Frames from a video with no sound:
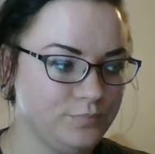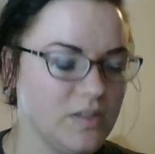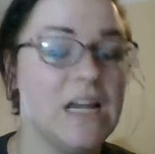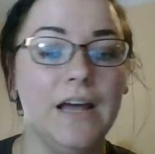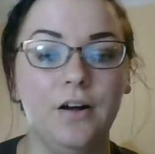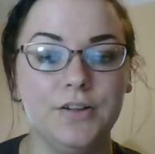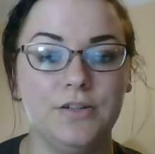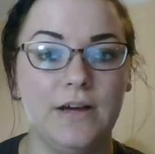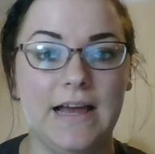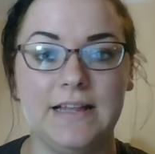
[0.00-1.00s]
It
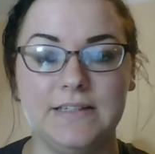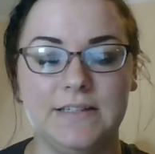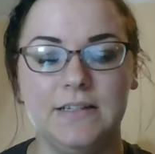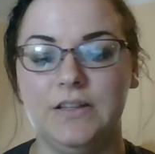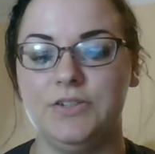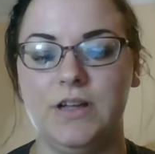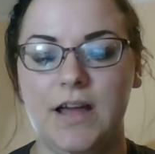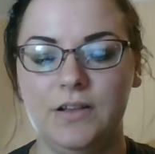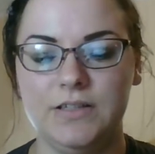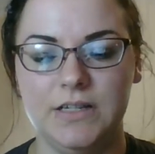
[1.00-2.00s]
also has, there's a
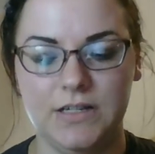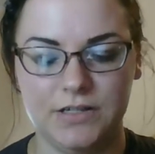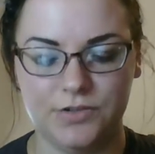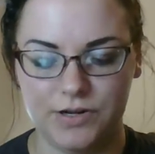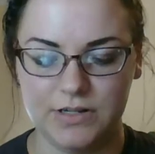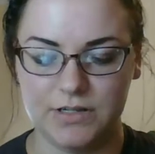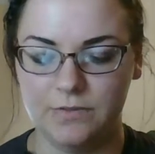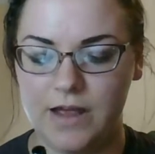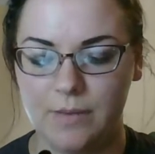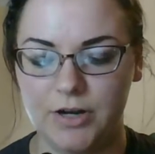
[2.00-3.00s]
LCD screen
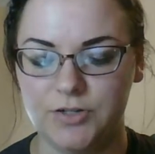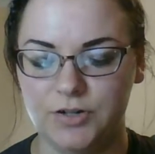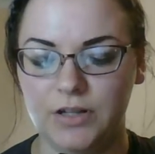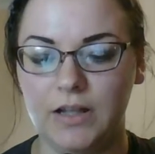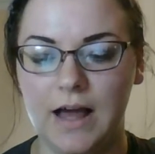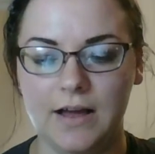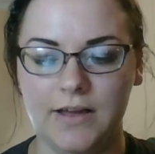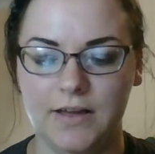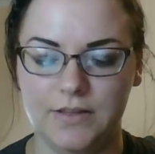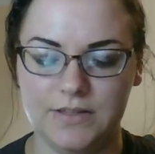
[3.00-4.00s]
display. I'm going to turn the lock
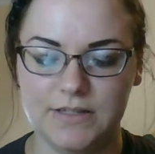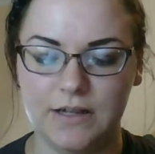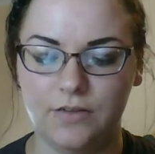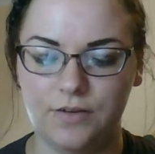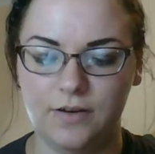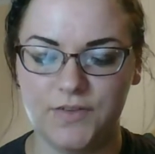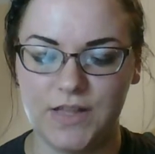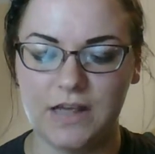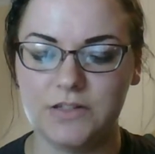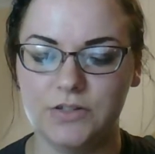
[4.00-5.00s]
and the stealth off of
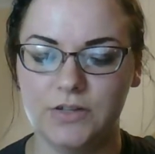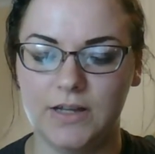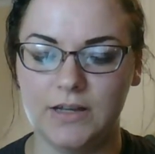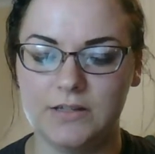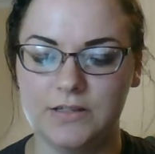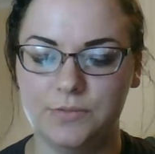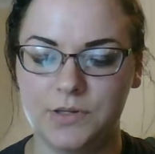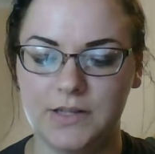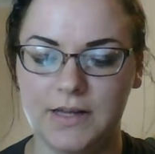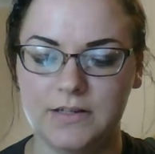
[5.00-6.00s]
that so you can kind of see
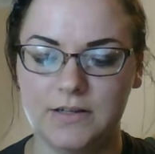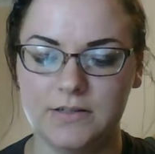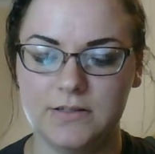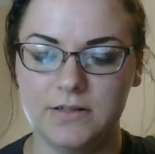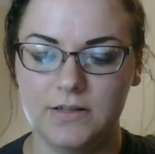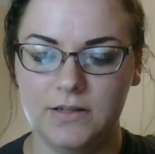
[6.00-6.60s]
what that does.